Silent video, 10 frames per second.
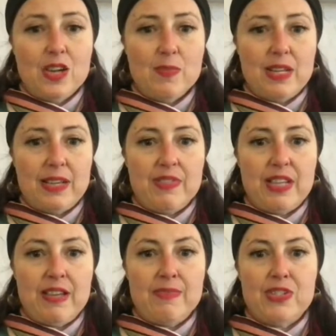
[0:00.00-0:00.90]
Cobalt, I was
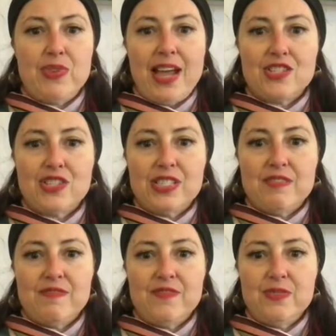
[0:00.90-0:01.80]
able to actually
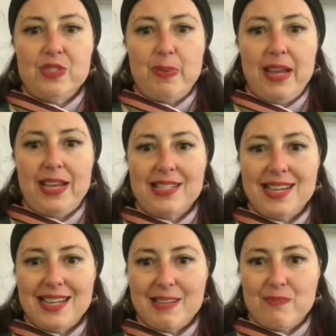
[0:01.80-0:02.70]
diffuse a panic
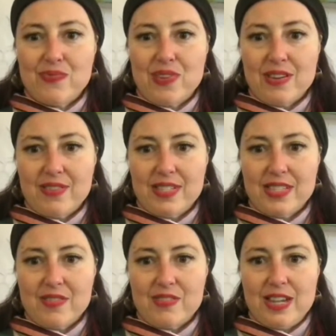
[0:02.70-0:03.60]
attack in progress
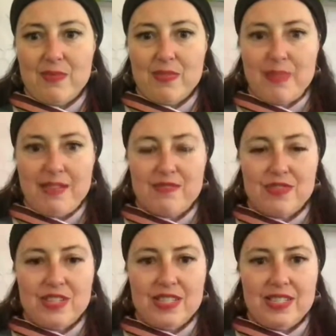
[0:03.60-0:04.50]
the other day with
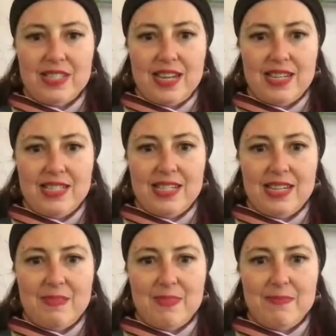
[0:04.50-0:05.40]
boundaries. Not
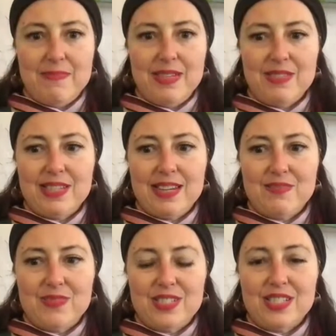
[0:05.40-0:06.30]
ending up in a
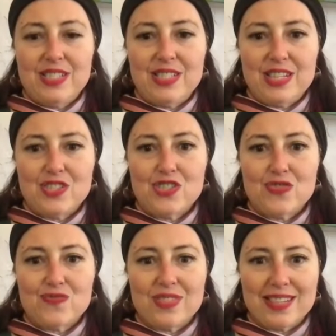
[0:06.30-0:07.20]
meltdown was such
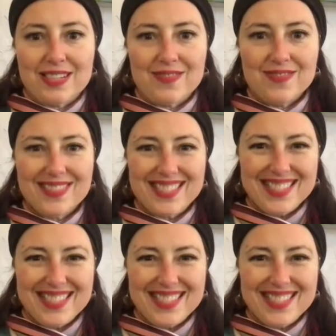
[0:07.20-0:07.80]
relief.